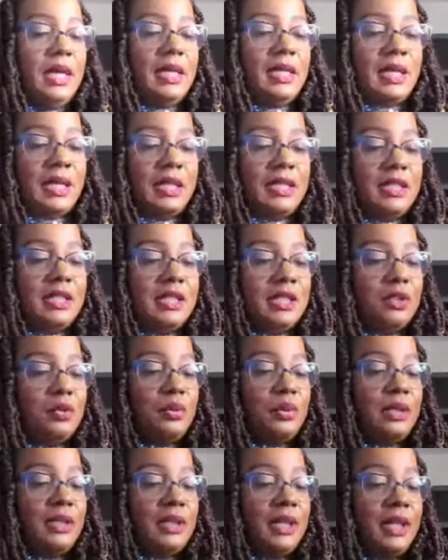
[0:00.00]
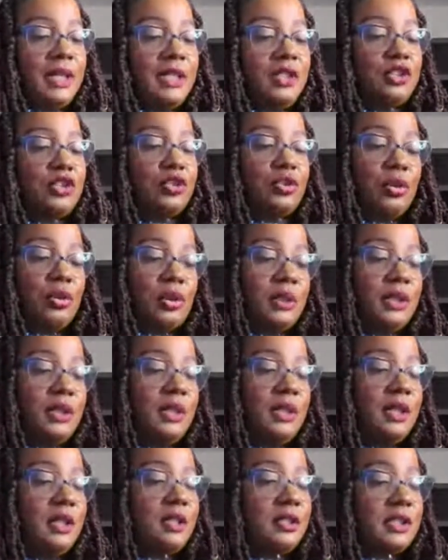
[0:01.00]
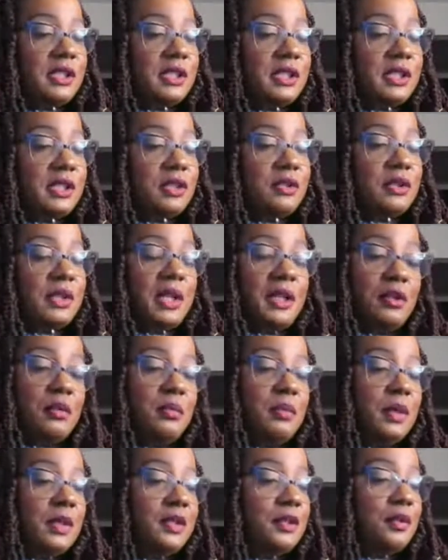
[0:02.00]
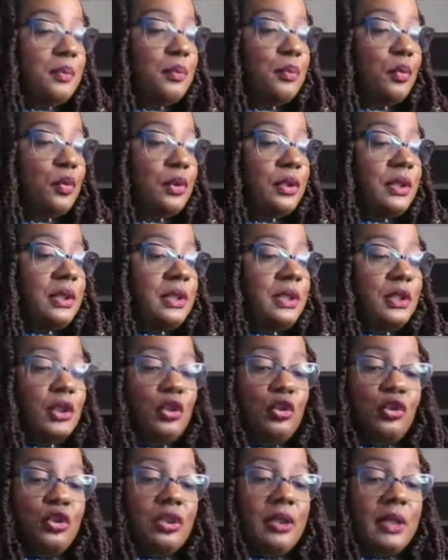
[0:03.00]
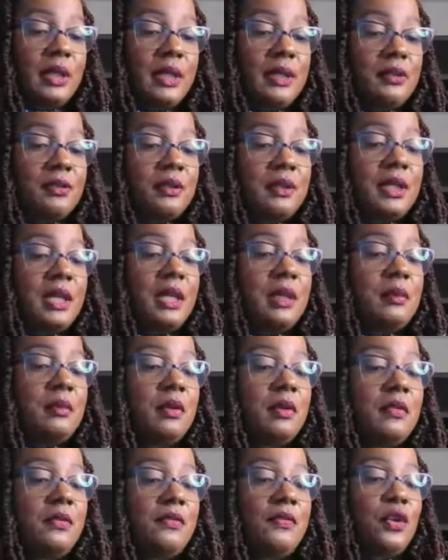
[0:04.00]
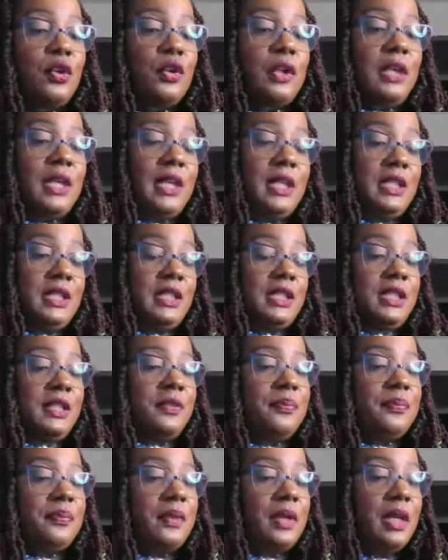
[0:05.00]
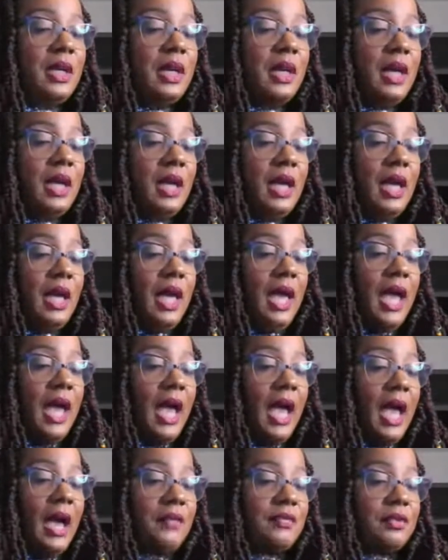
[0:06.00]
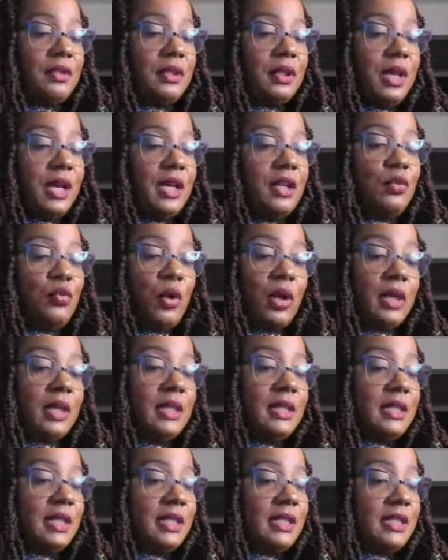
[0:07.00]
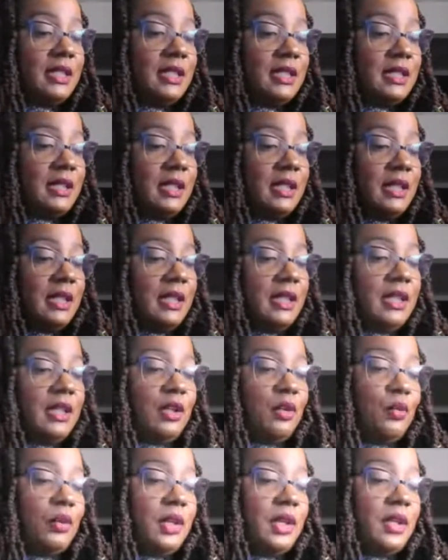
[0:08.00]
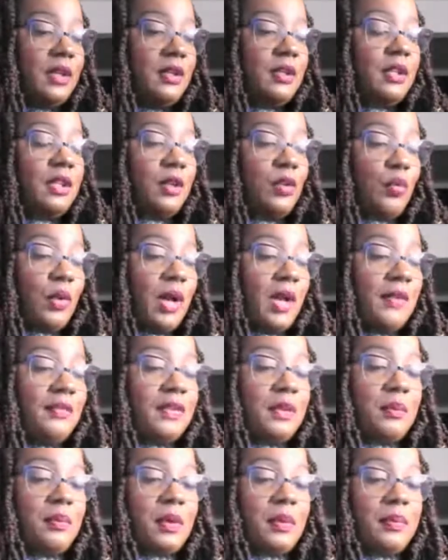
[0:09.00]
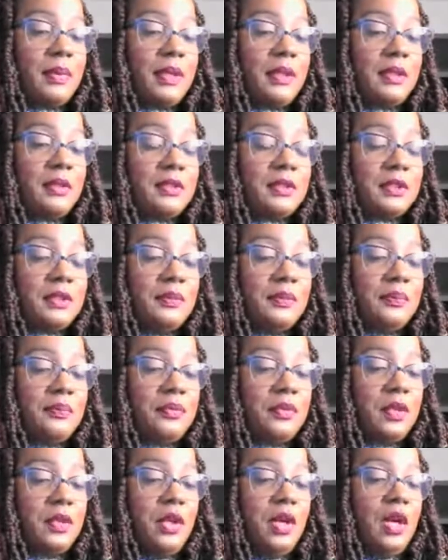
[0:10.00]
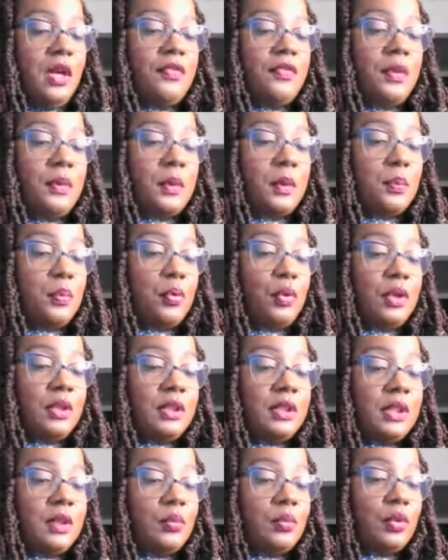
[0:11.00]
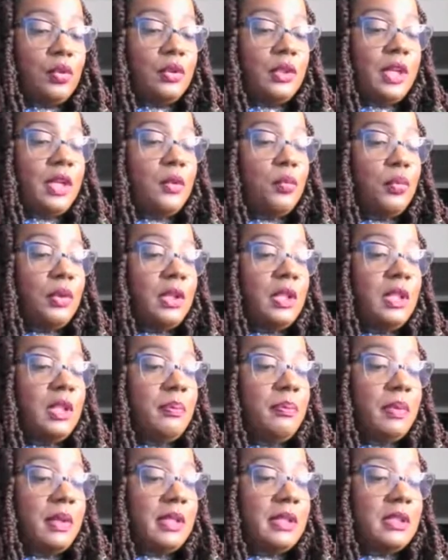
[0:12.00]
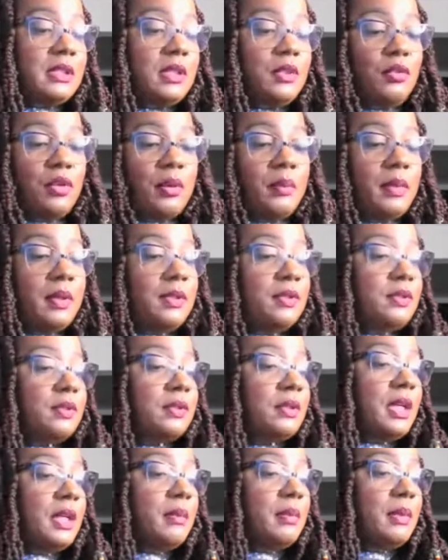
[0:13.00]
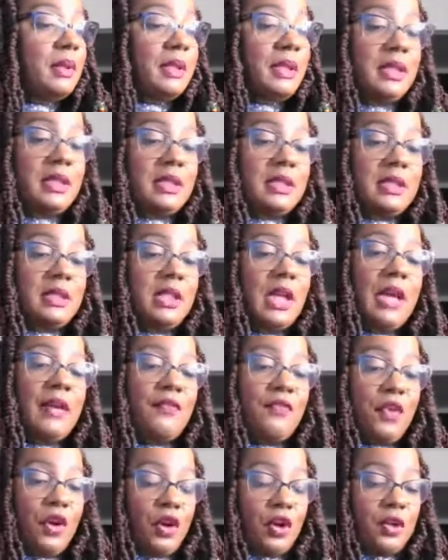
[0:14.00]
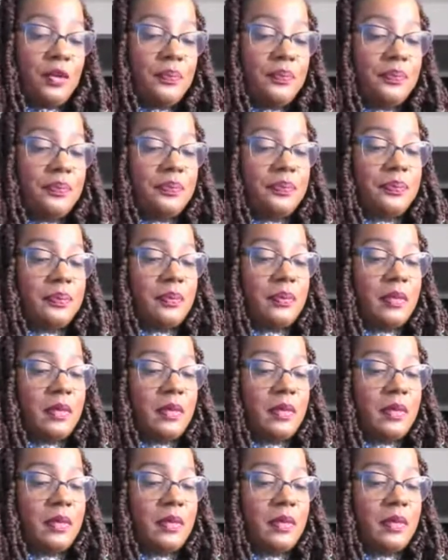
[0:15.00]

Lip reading: In 1928, Shirley, her sisters, and her mother boarded an ocean liner named Vulcania. After 9 rocky days at sea, they arrived in Barbados. From the port, they rode a rickety bus to Grandmother Emmeline's farm.